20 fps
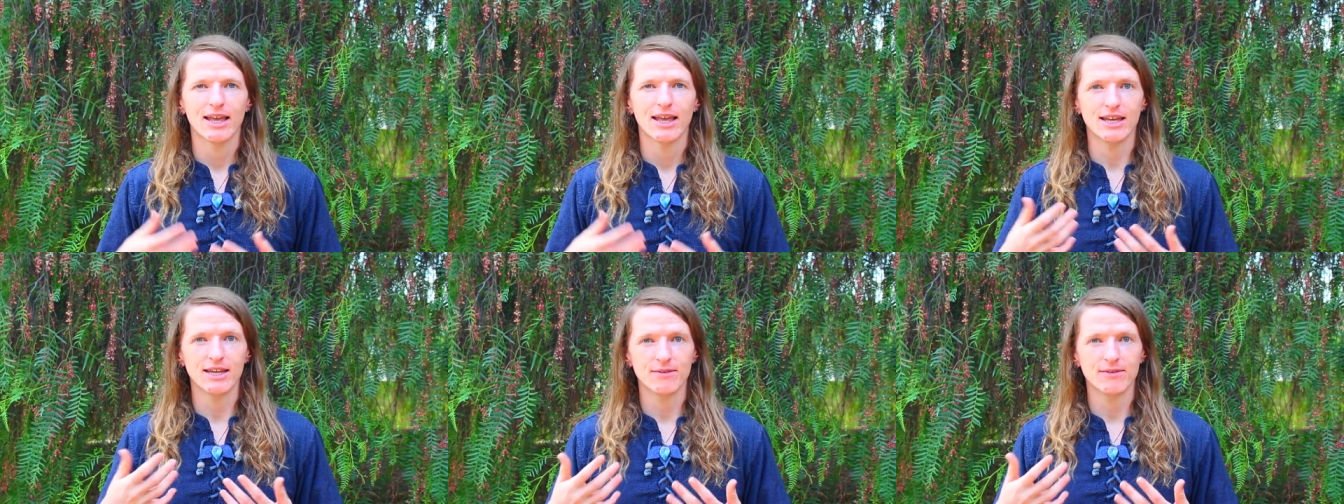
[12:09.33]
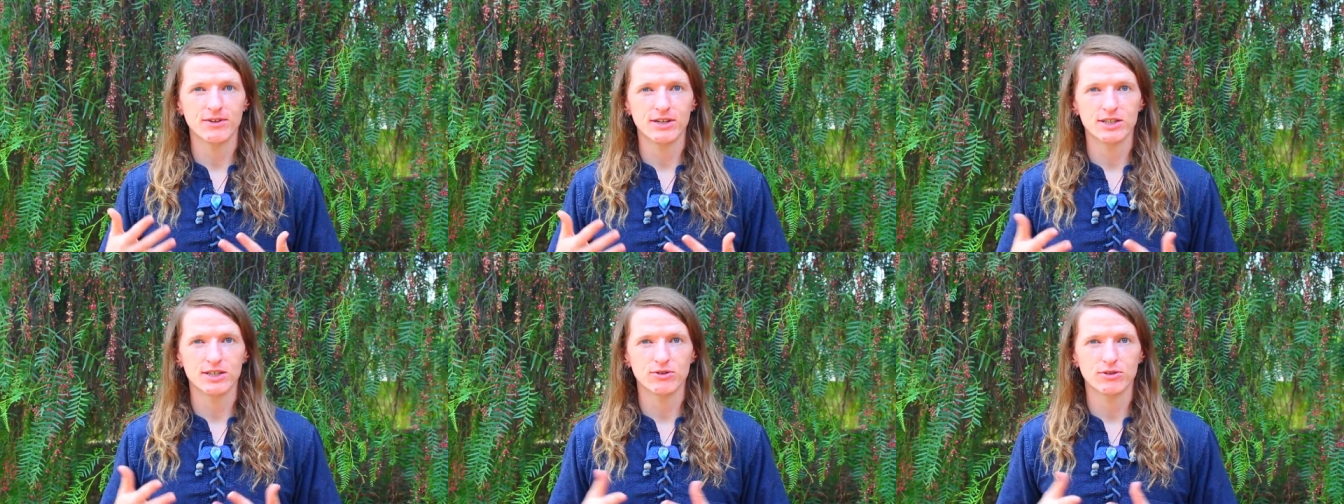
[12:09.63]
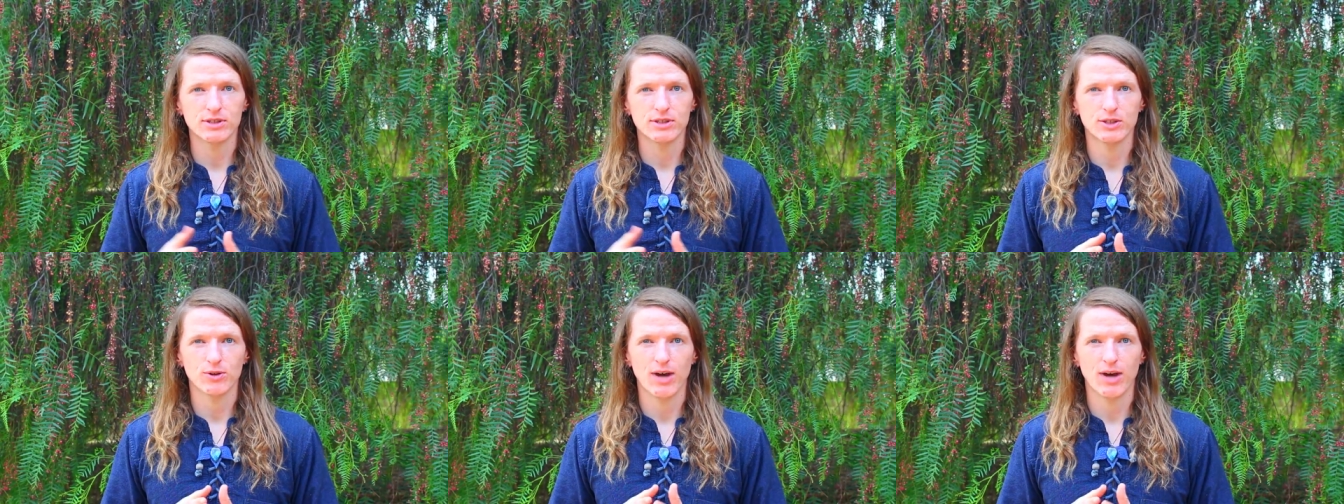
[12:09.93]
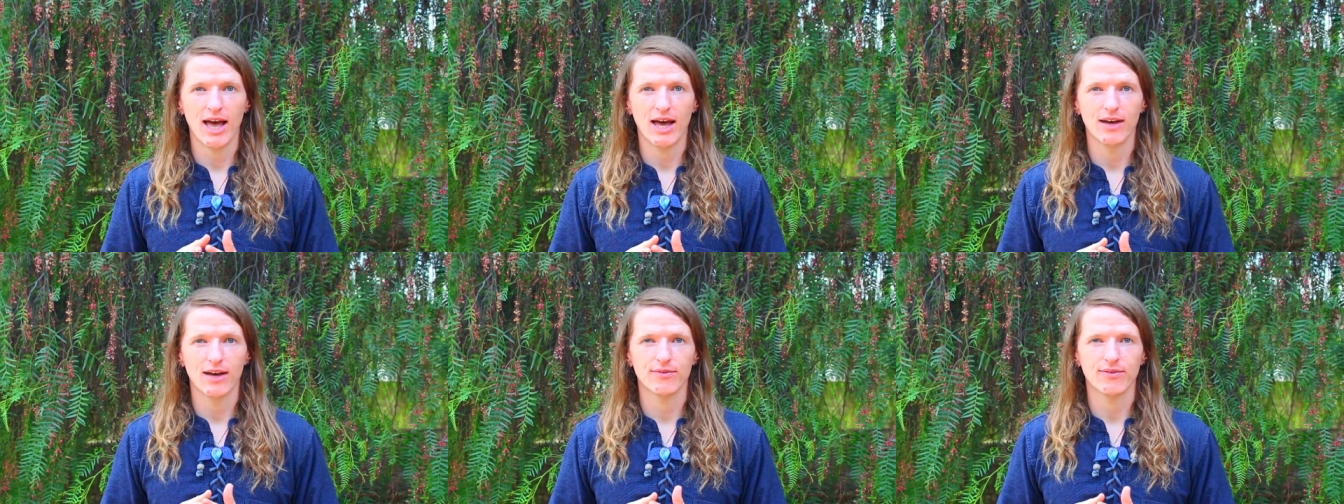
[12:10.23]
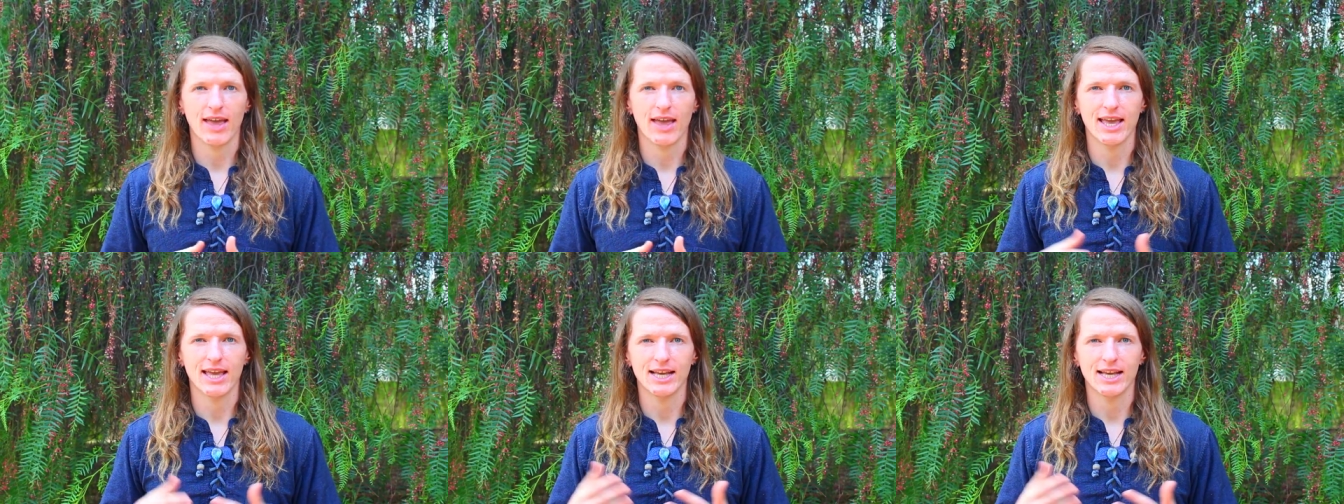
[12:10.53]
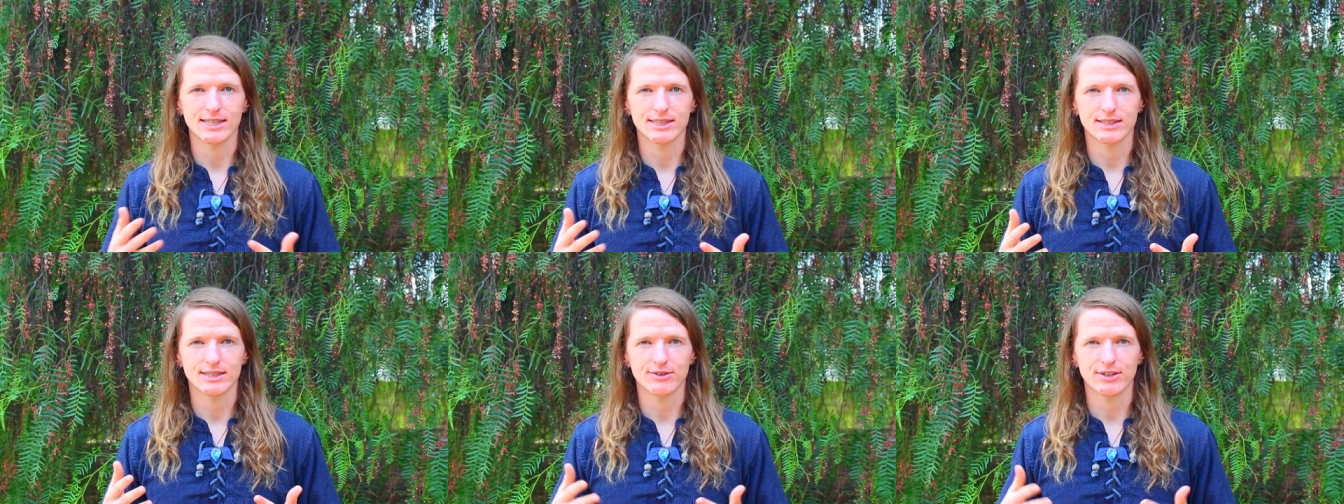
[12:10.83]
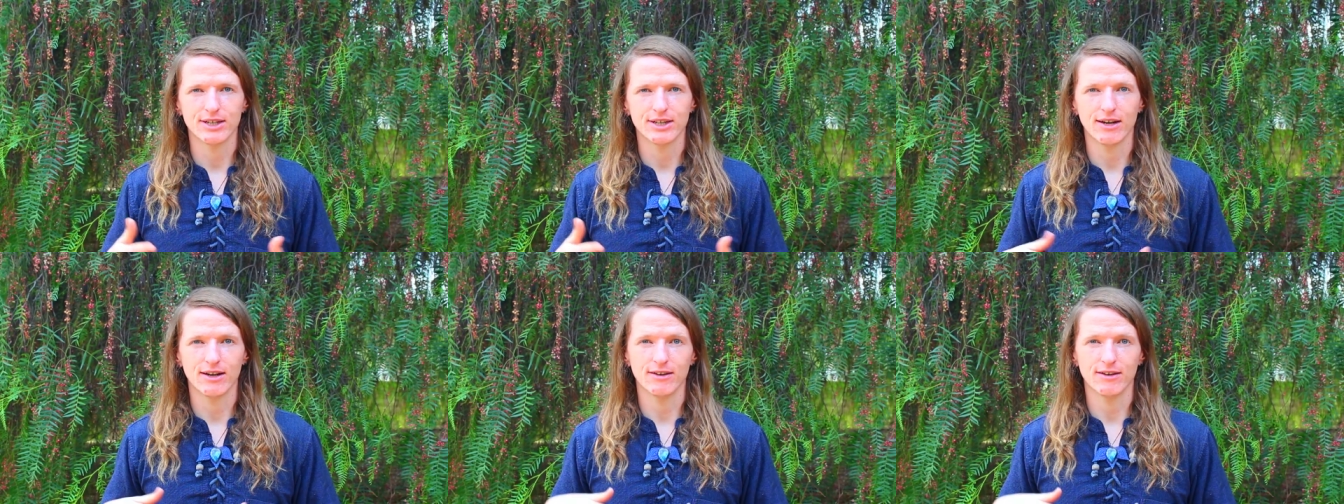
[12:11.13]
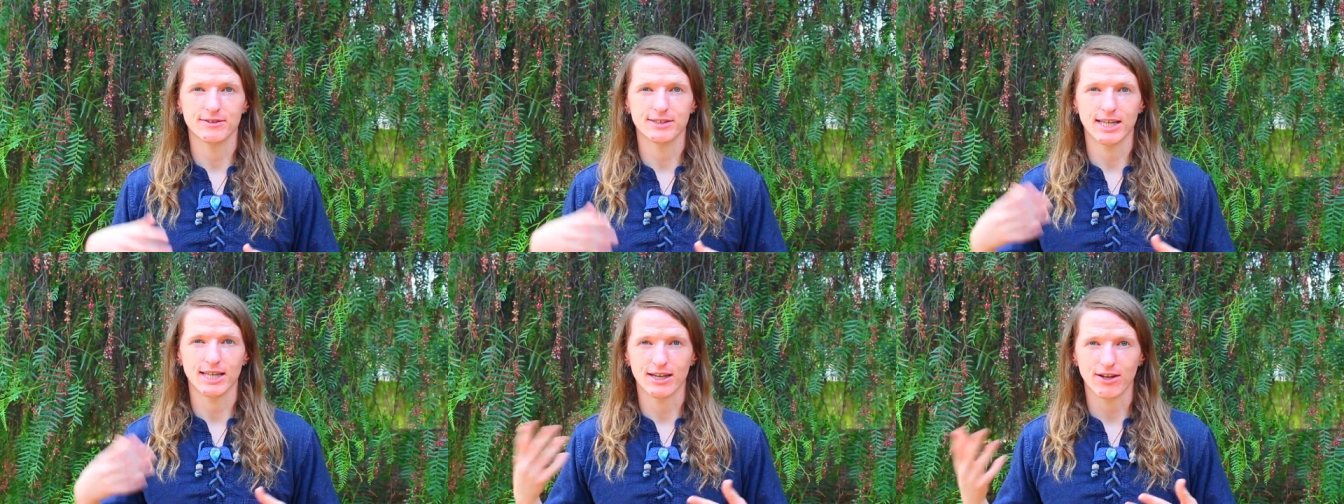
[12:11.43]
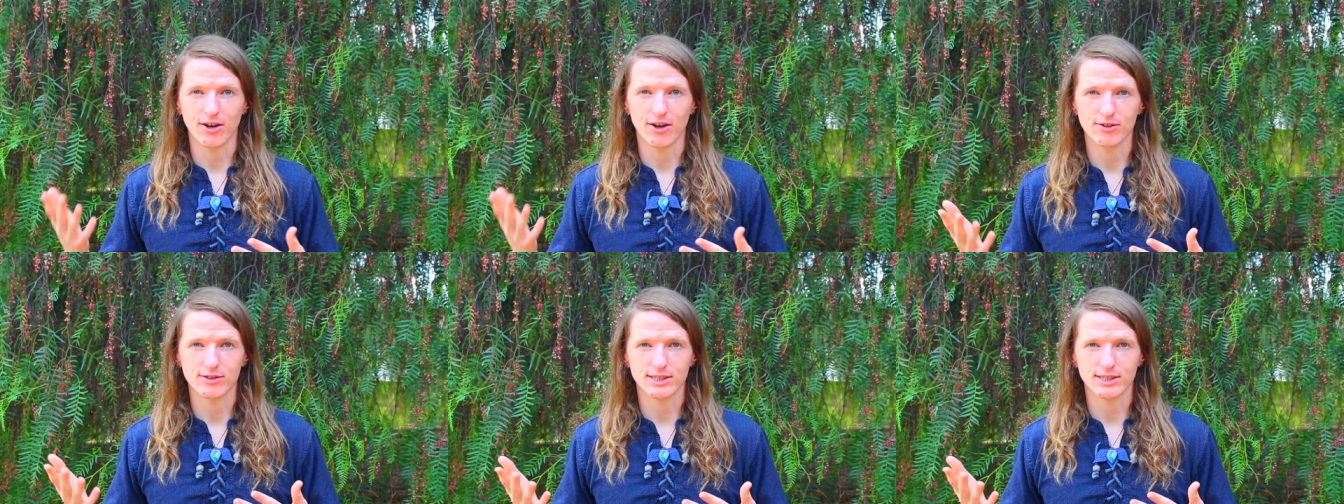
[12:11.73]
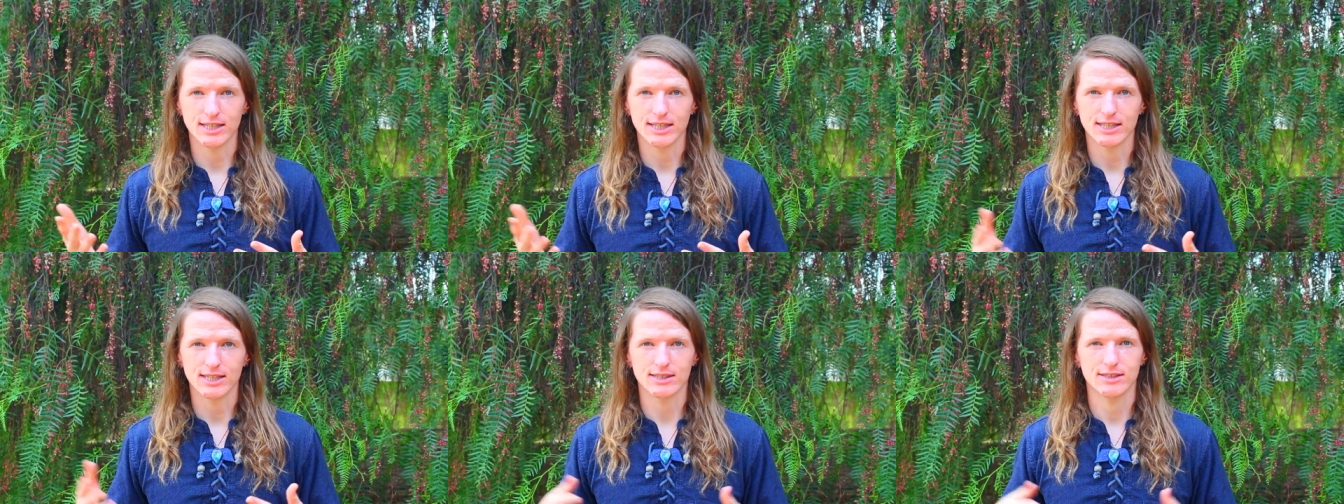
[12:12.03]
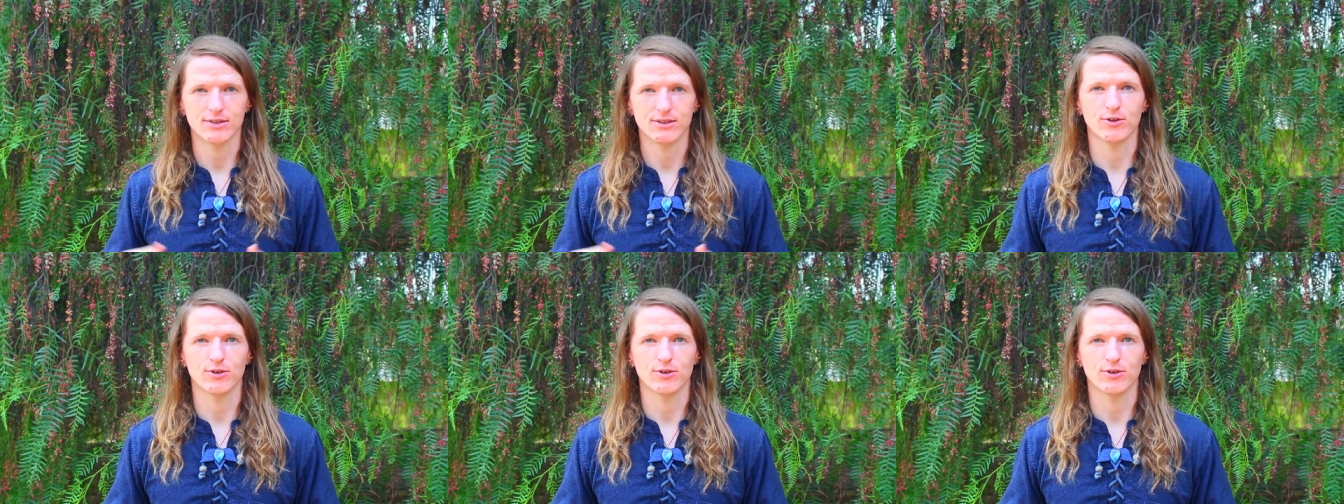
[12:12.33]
individuals who have a history of psychosis